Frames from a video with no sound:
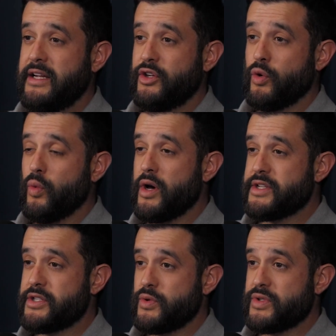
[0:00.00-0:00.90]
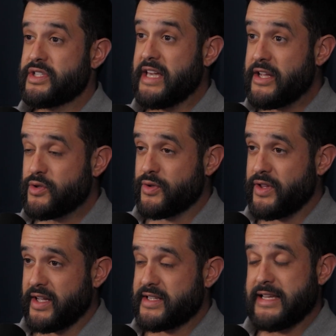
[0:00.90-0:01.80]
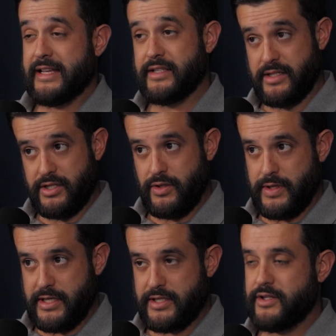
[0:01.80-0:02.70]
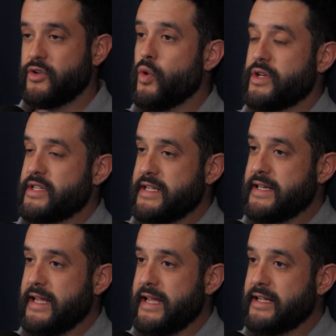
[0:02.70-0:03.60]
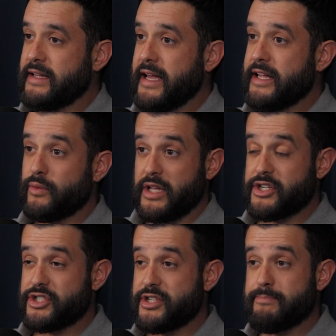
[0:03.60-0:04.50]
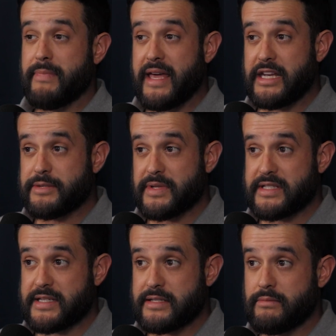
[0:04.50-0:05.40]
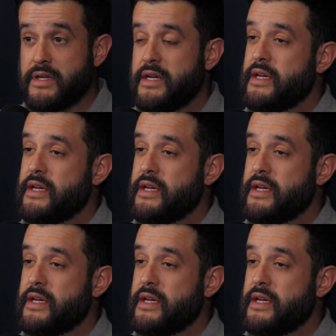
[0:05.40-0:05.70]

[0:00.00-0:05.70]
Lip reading: You'll want to schedule things, and to do this, you're going to need a client relationship management system,